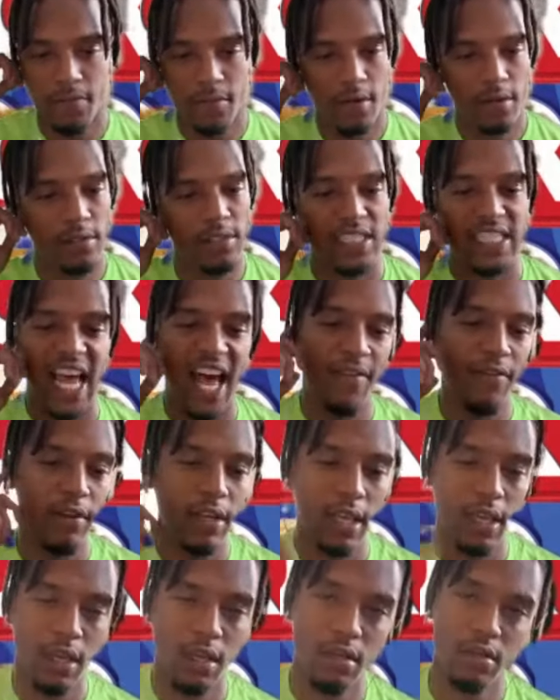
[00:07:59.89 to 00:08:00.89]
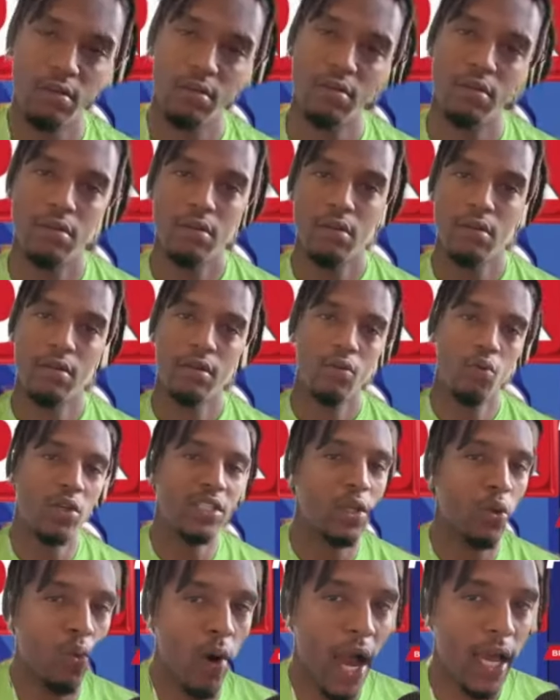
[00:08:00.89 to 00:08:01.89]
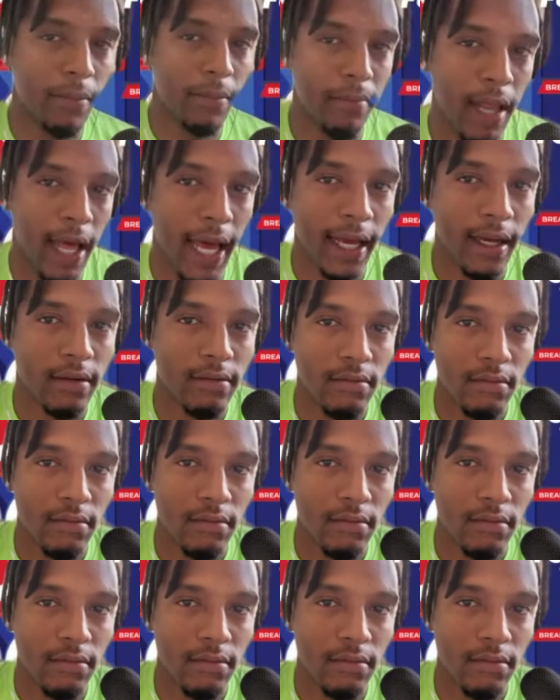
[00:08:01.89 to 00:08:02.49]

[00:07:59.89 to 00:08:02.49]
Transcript: seventy? Was he white or black?